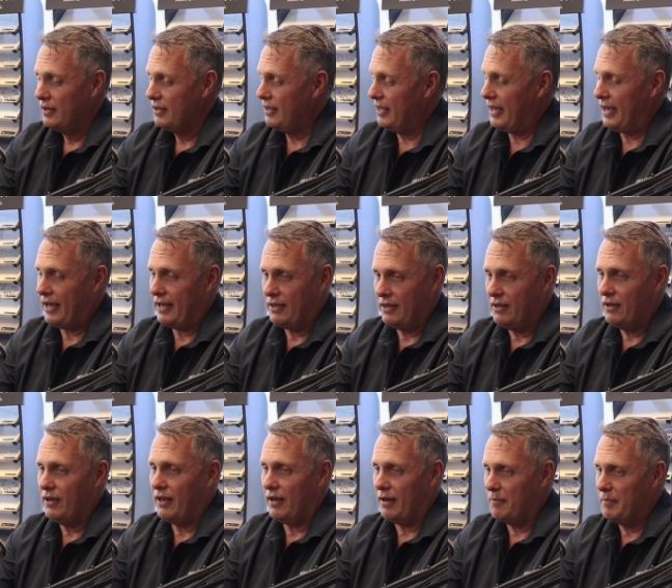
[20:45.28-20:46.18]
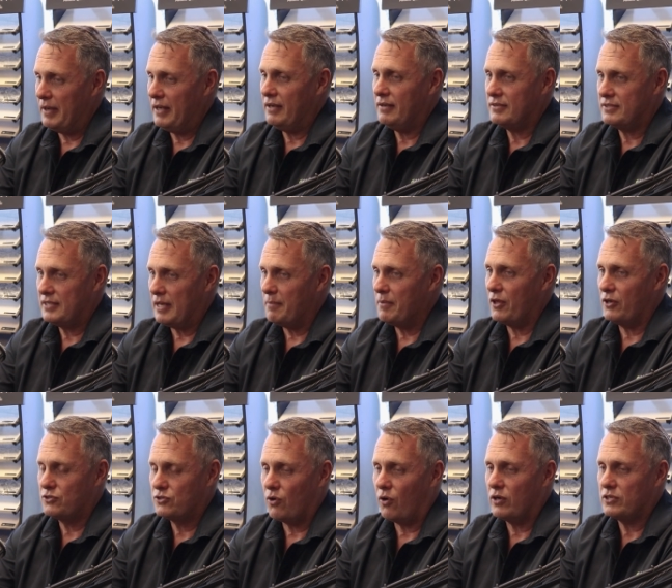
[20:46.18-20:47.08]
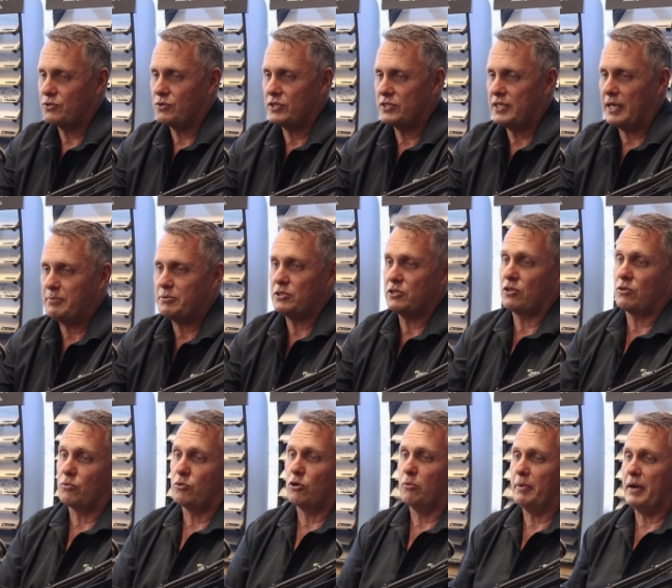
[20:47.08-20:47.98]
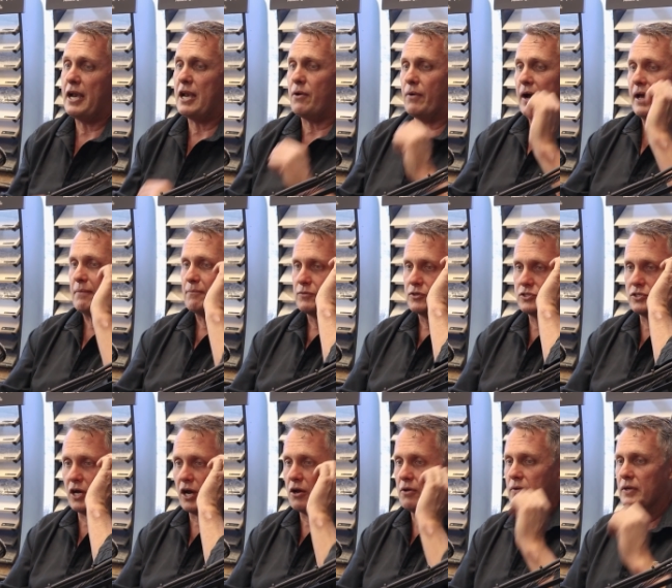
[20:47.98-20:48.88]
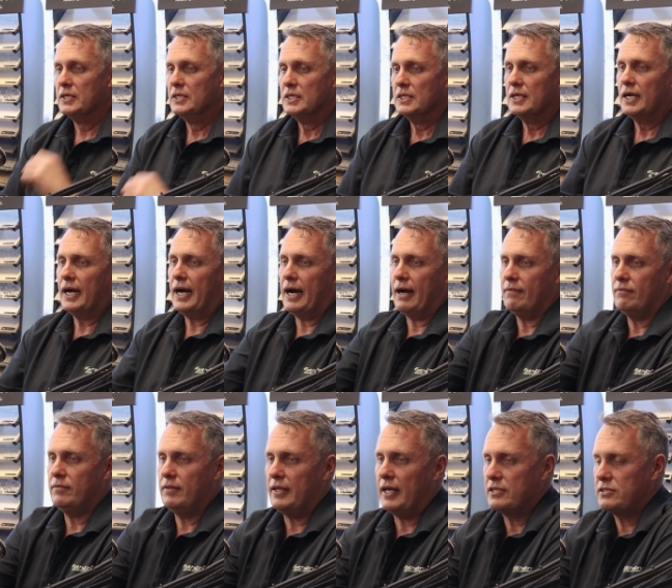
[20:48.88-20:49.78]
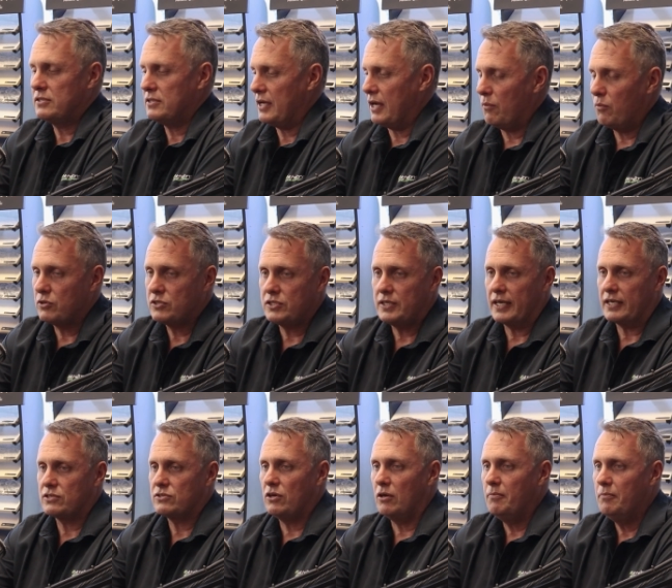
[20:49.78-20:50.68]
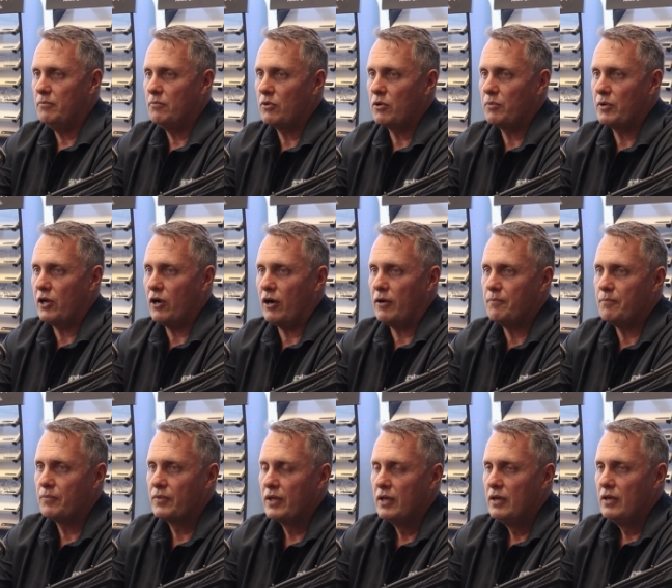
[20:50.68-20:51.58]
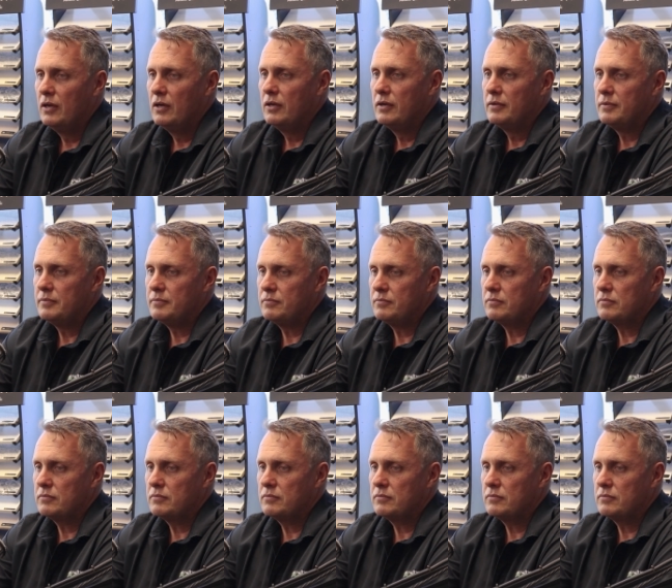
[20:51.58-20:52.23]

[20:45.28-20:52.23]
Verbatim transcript: yeah, you, I mean, some of those guys are an exception to the rule. But anyway, so uh, that's uh, what's next, Dom? What do we got? Peter?